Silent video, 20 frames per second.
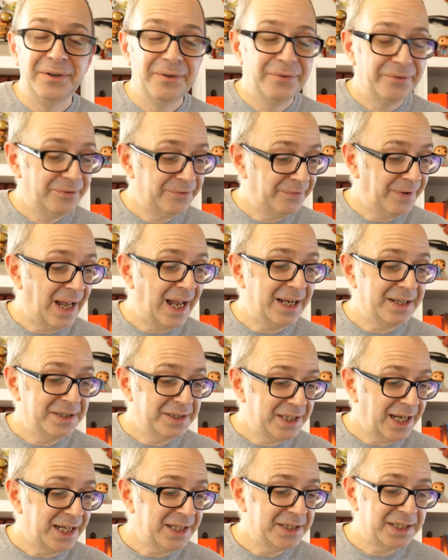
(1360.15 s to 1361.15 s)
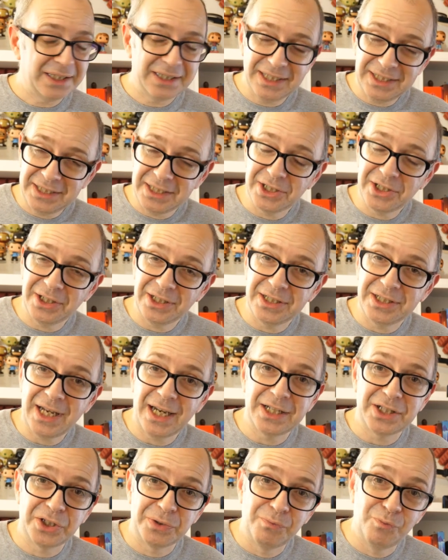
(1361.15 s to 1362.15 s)
Fantastic. This is going to
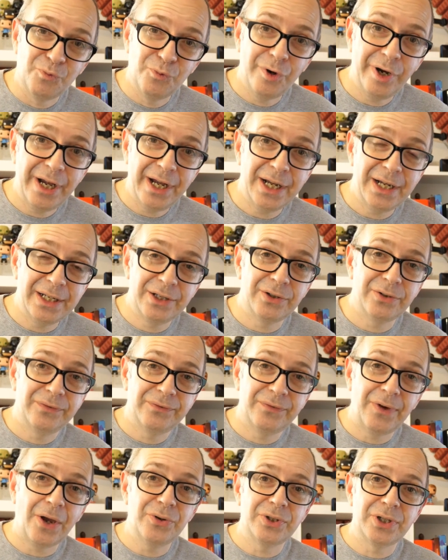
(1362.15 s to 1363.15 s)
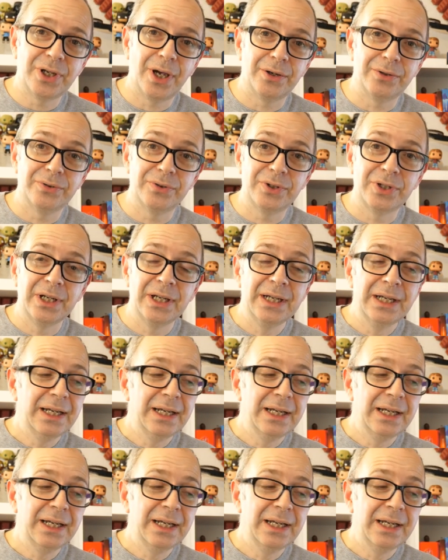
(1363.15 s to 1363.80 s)
take some really good photos,